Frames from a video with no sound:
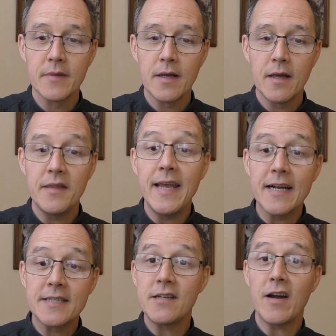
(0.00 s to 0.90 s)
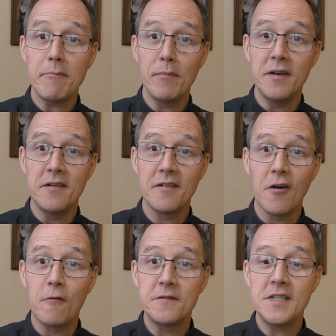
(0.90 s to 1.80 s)
The excitement
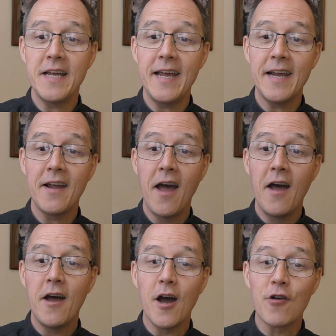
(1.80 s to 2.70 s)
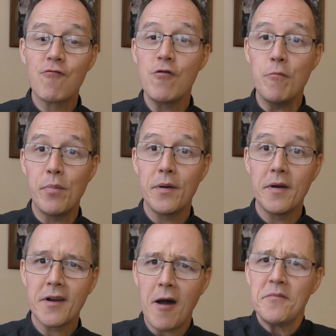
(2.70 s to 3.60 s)
of seeing a group
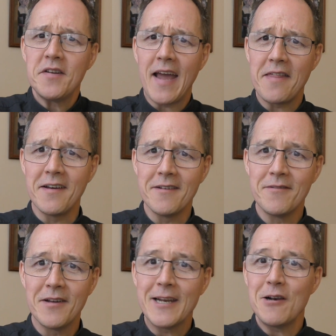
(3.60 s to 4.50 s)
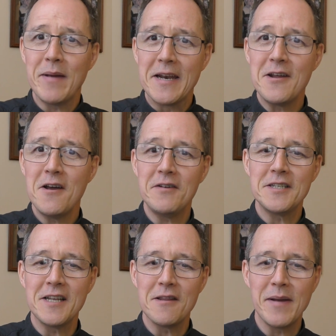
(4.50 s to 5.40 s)
come together, a little bit nervous
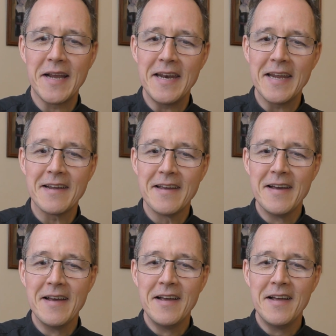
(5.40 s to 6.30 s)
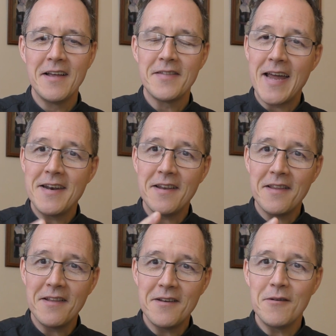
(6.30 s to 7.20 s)
at the beginning, then
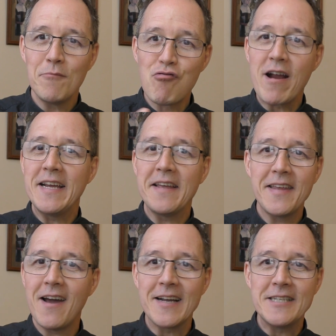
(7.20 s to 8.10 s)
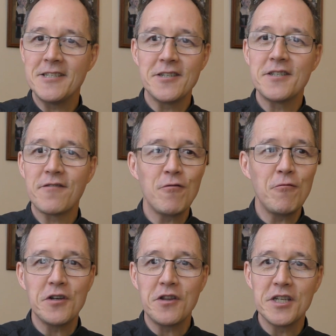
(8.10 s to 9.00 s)
breaking the ice just through
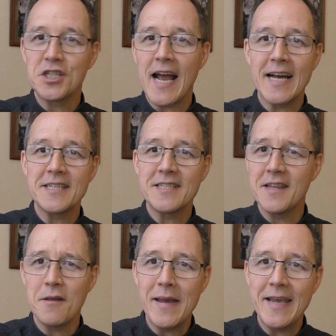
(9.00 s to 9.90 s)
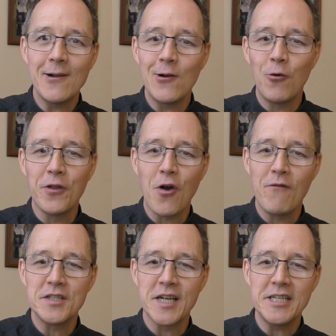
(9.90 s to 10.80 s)
the chats and the meal or the
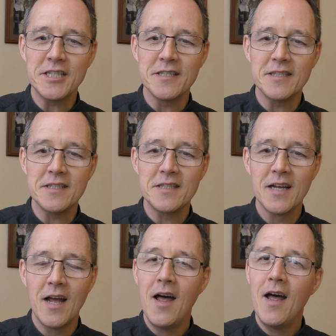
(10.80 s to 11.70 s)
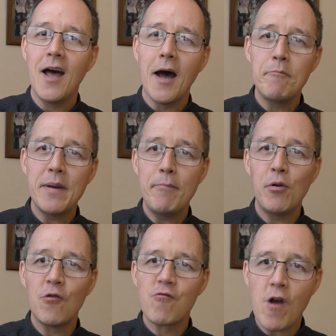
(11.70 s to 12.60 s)
conversations, and
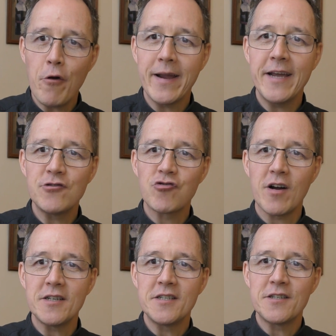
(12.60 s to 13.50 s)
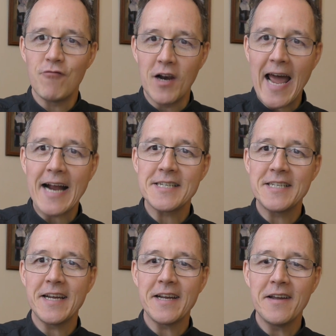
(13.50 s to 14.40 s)
people growing in trust,
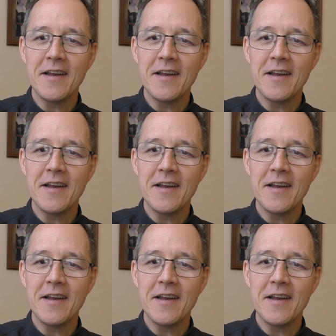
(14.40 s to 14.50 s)
relaxing,